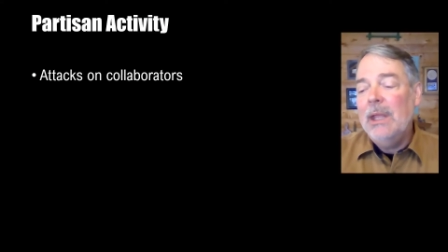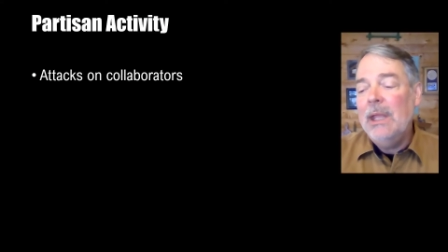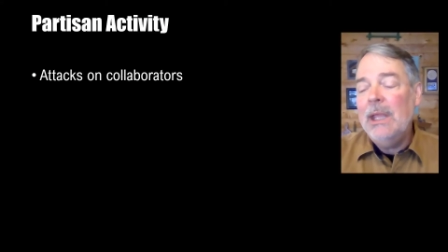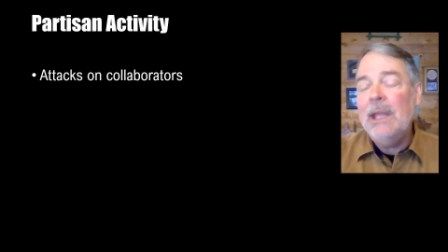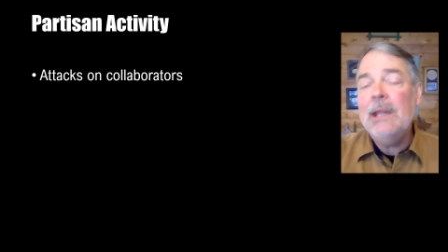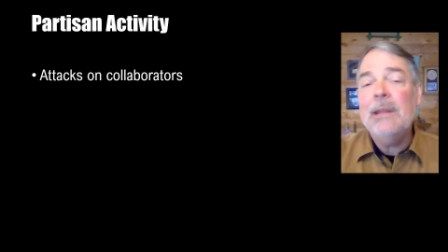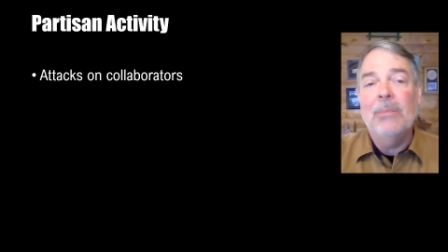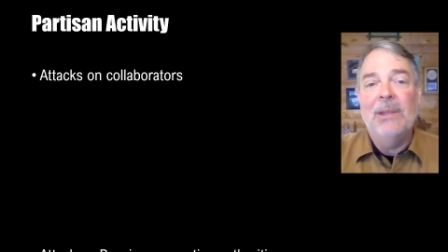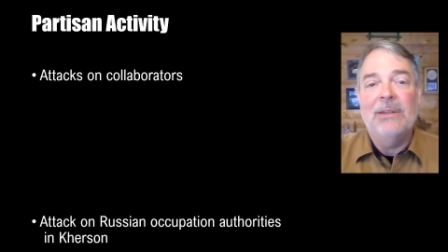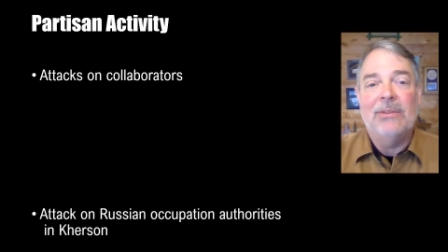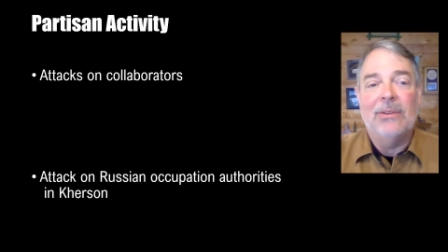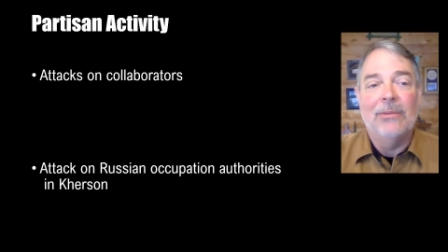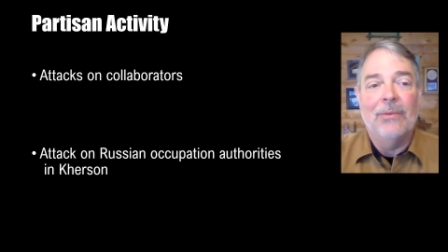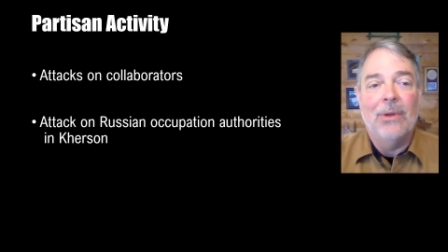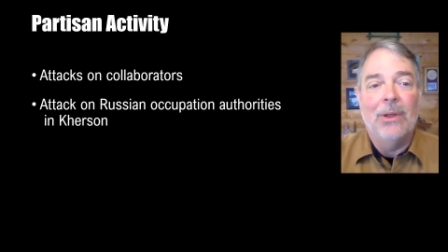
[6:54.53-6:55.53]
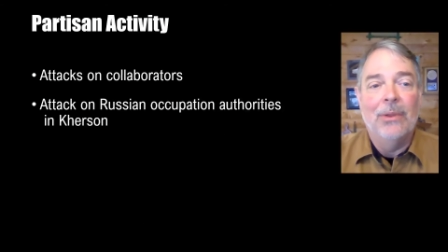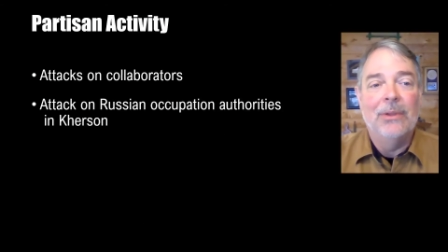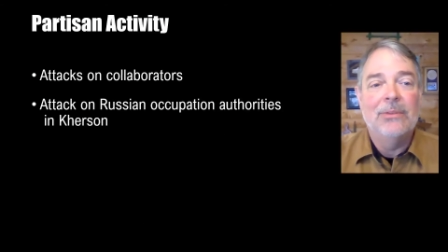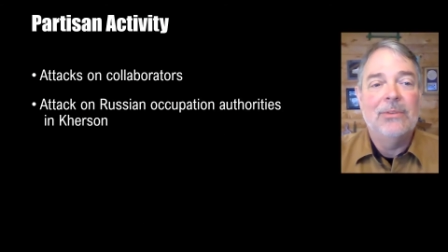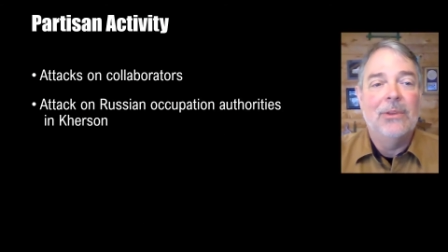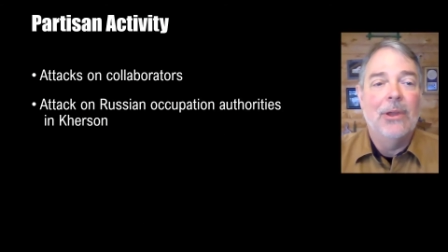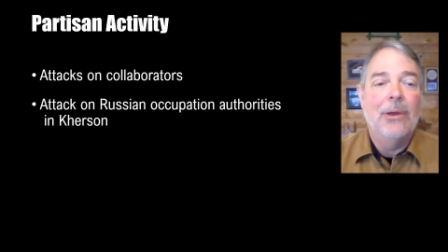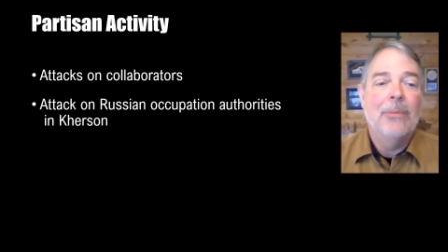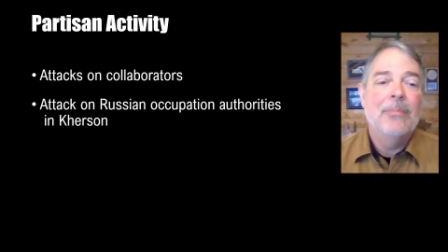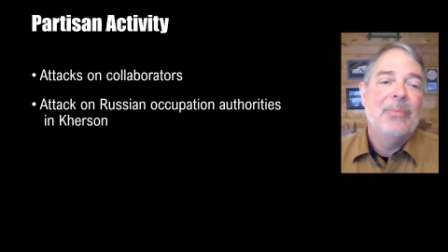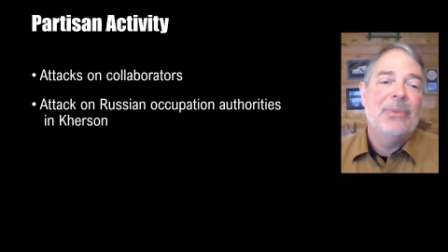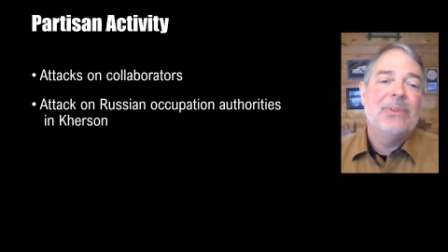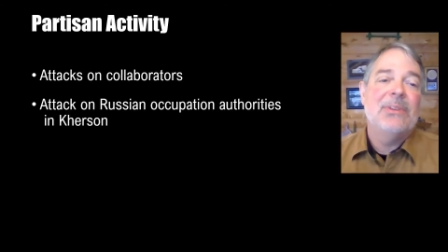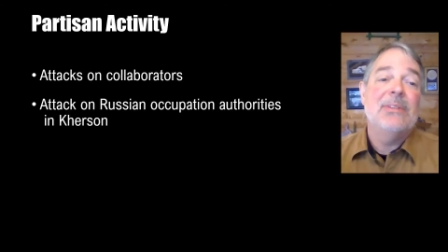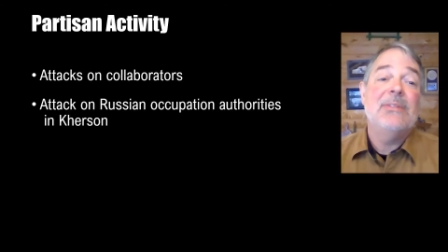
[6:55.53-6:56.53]
in the midst of all this, though,
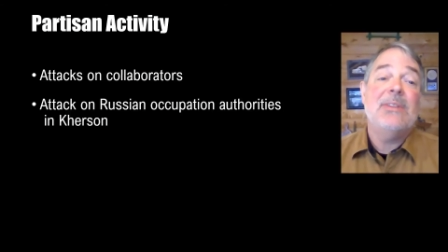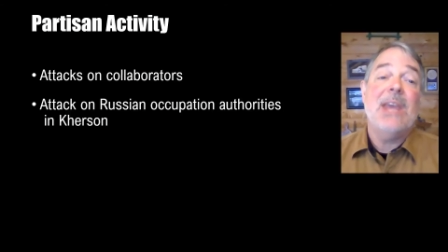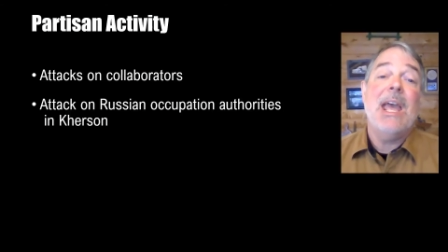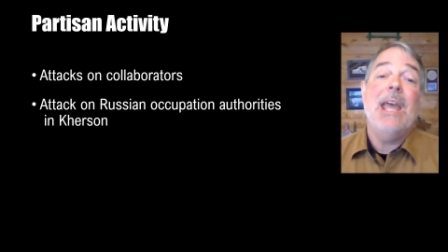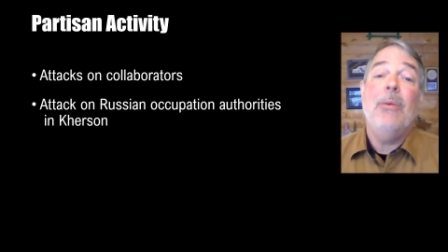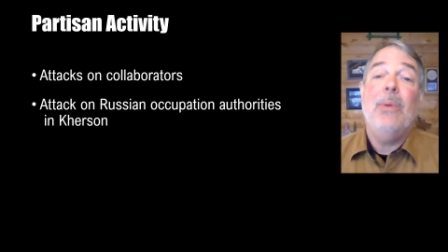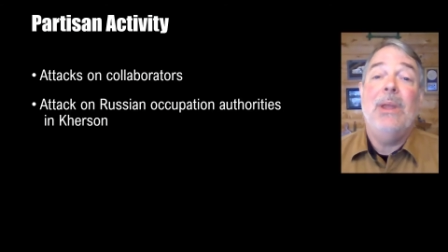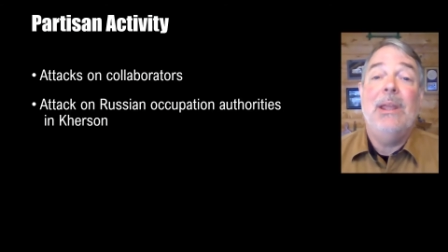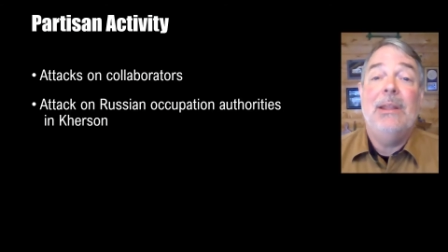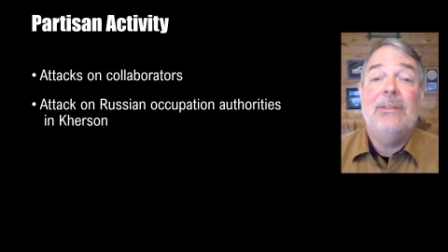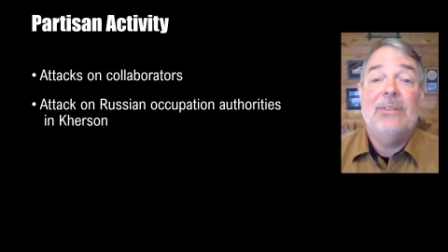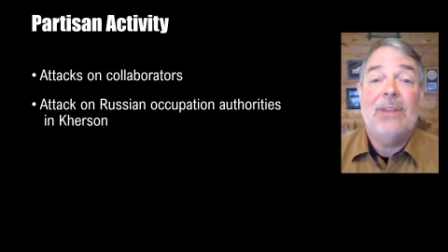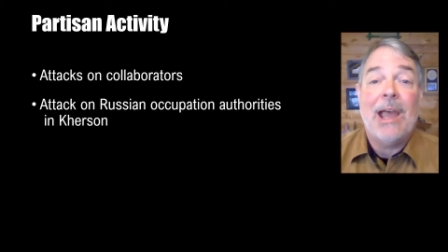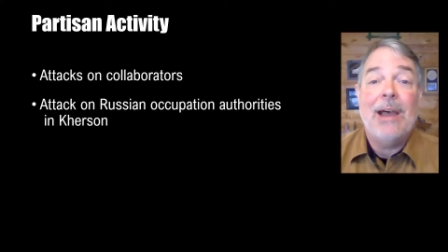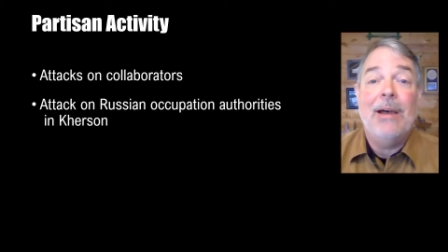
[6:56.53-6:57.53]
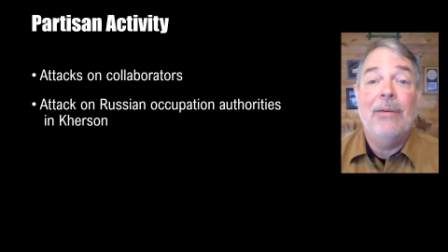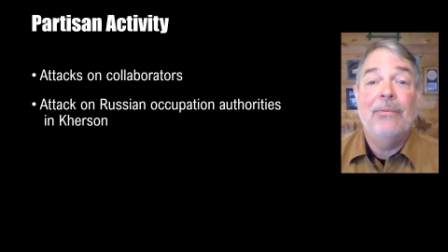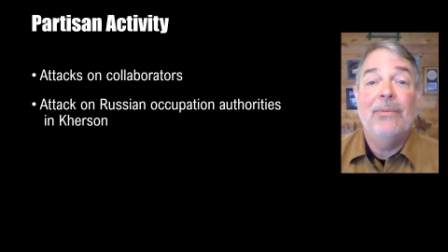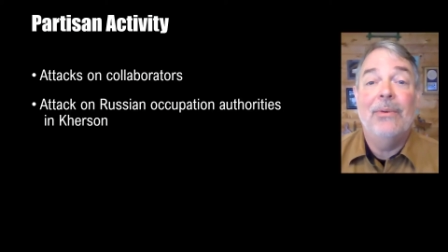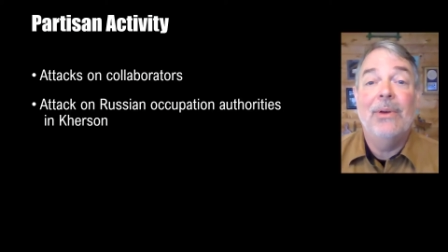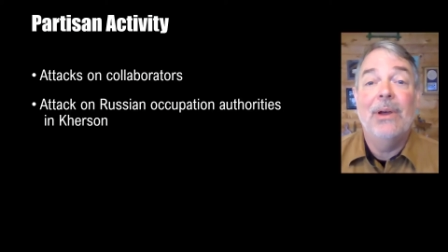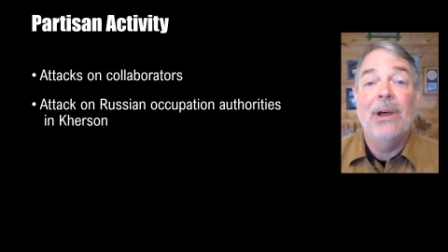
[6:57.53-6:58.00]
today we have